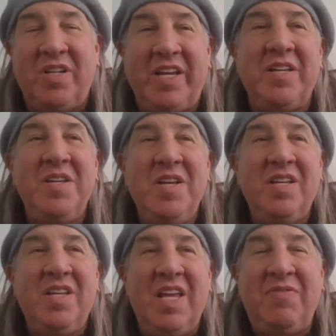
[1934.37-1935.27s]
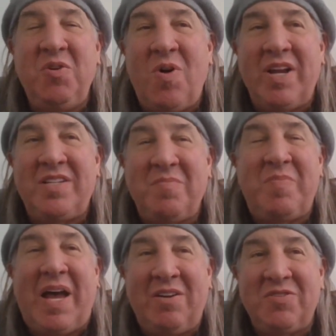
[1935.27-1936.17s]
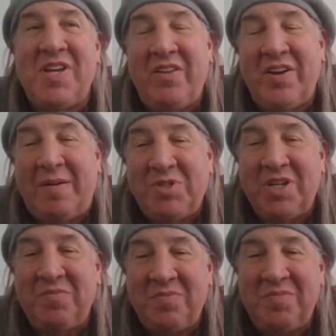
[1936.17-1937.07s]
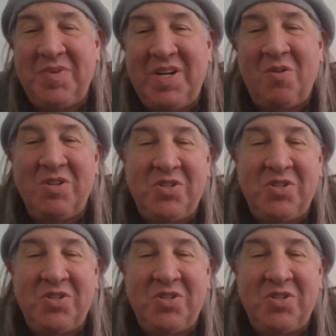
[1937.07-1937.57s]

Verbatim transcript: Like if you wanted to buy or sell an option, you know, yeah.